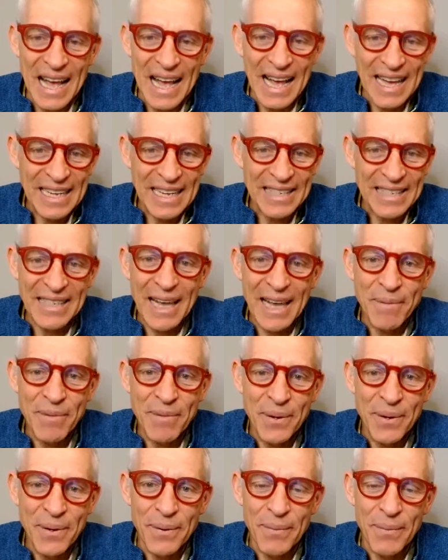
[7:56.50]

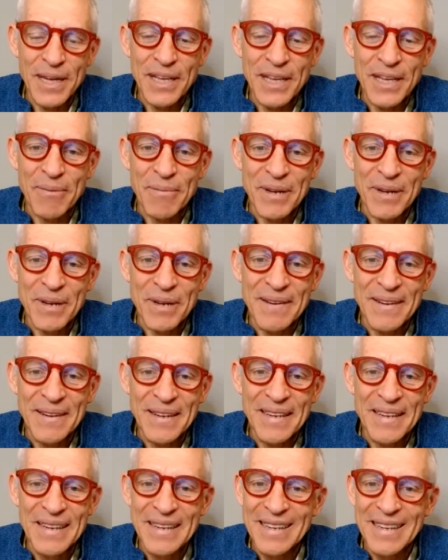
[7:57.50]
except we're human.
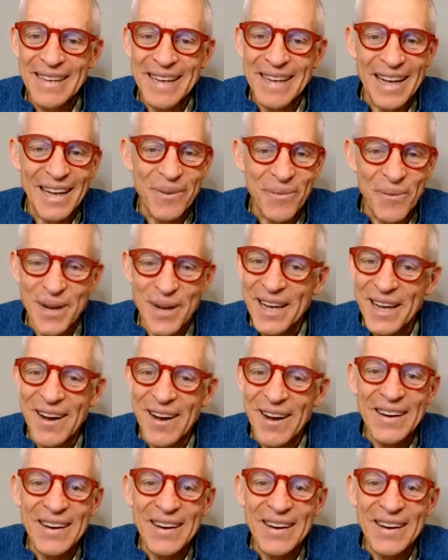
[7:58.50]
And we are